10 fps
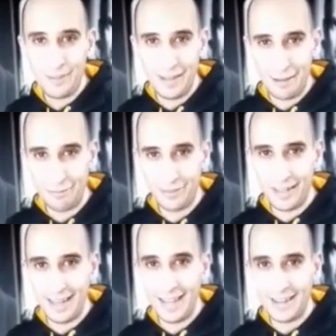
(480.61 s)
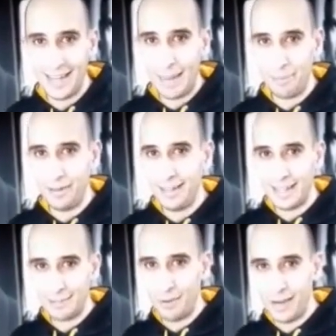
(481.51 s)
I never believed enough that it could
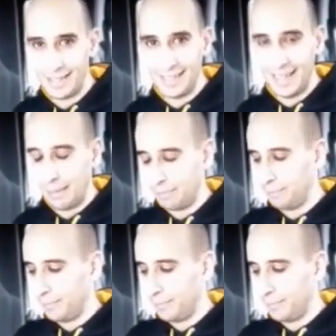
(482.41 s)
happen, and that's why it